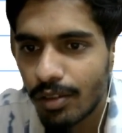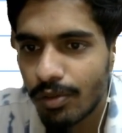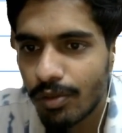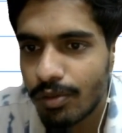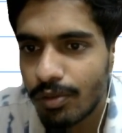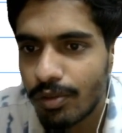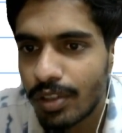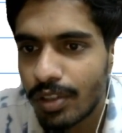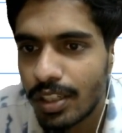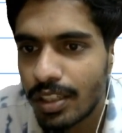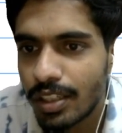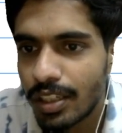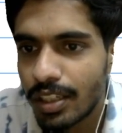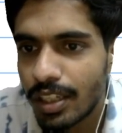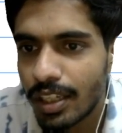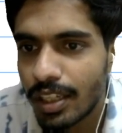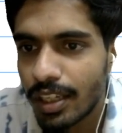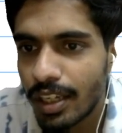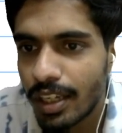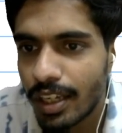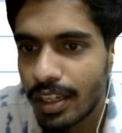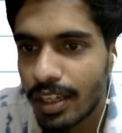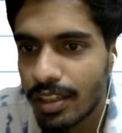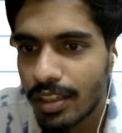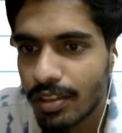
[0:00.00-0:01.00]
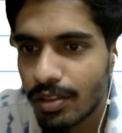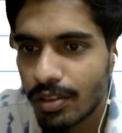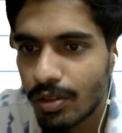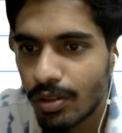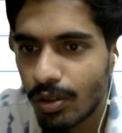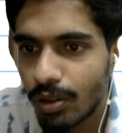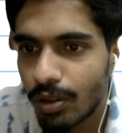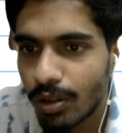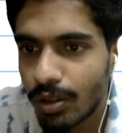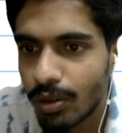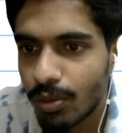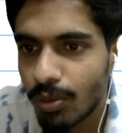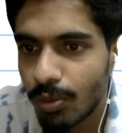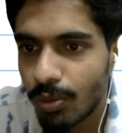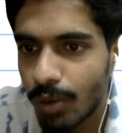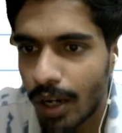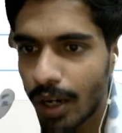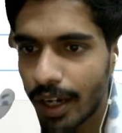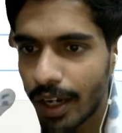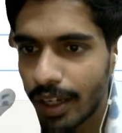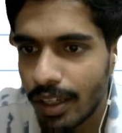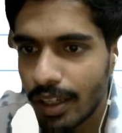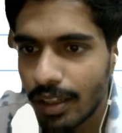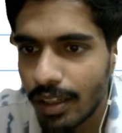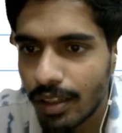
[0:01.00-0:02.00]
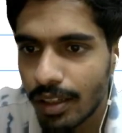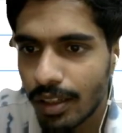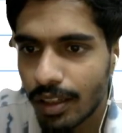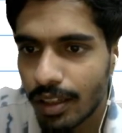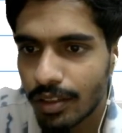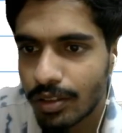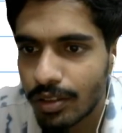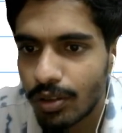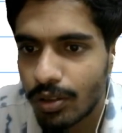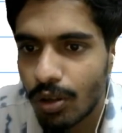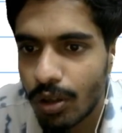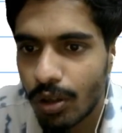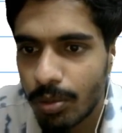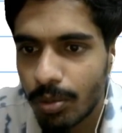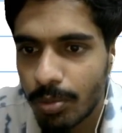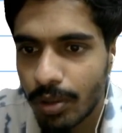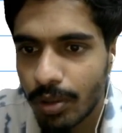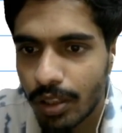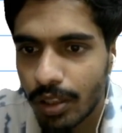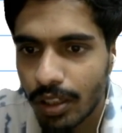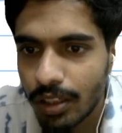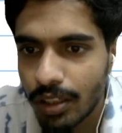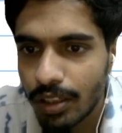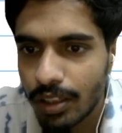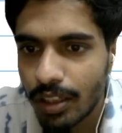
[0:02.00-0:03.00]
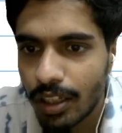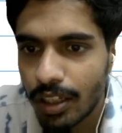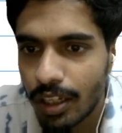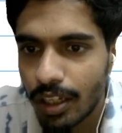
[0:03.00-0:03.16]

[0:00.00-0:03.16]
we take x dot y as a dot product